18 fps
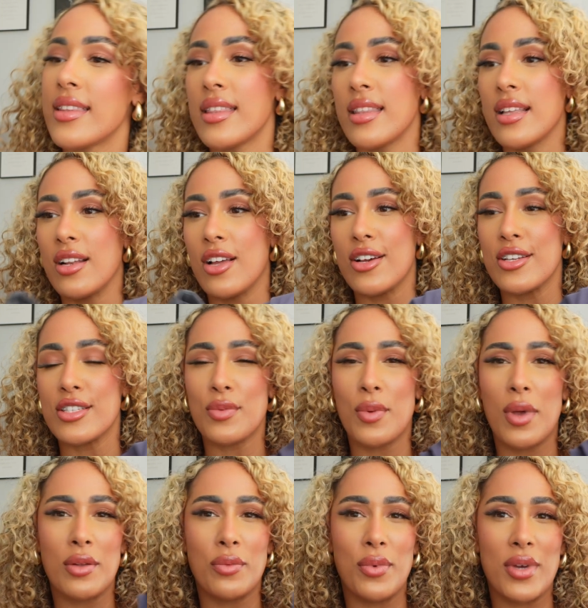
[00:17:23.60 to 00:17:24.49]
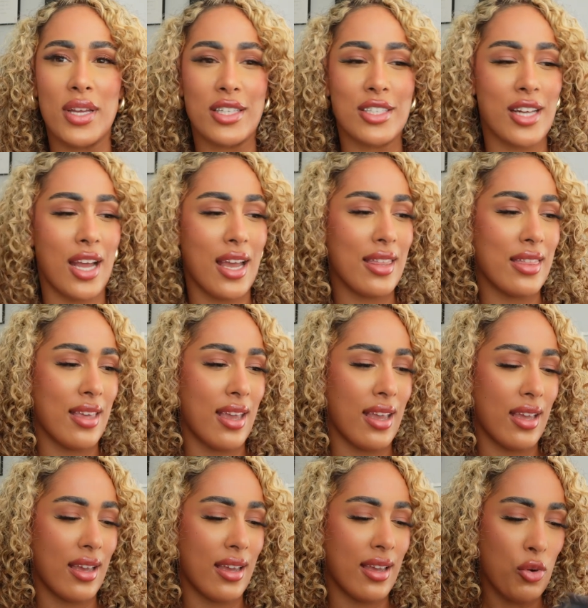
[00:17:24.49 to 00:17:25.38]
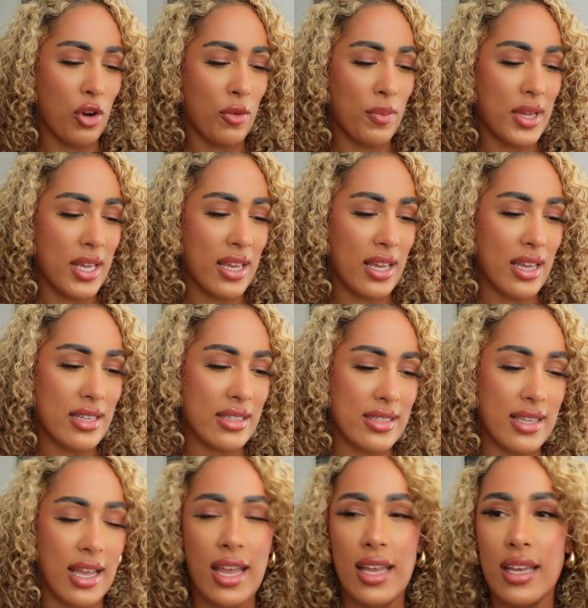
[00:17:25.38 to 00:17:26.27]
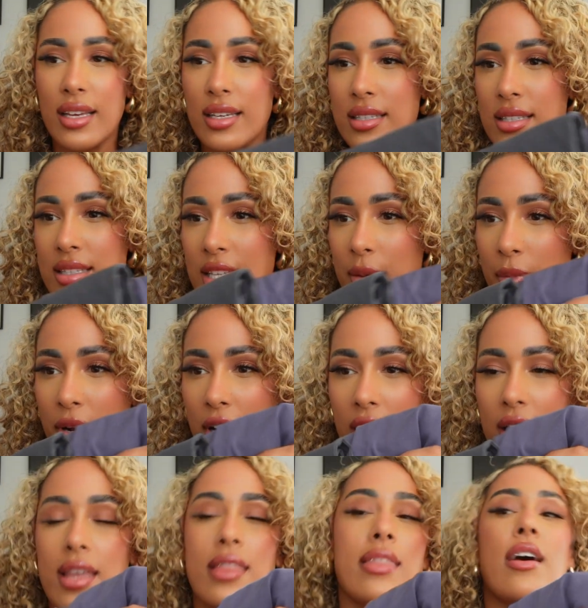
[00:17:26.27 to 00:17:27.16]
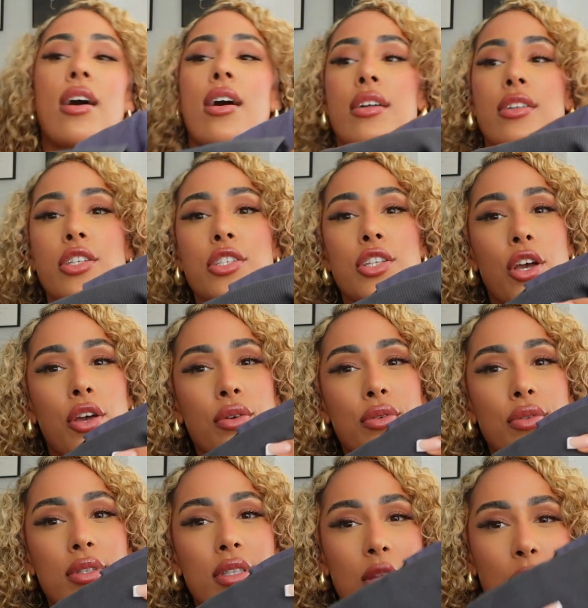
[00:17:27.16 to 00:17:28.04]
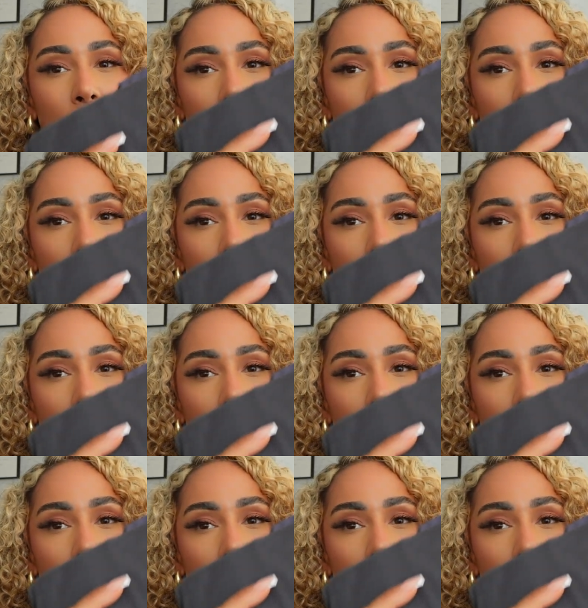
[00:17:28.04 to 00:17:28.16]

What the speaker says: then the last one, which I think probably is like similar in the undertones the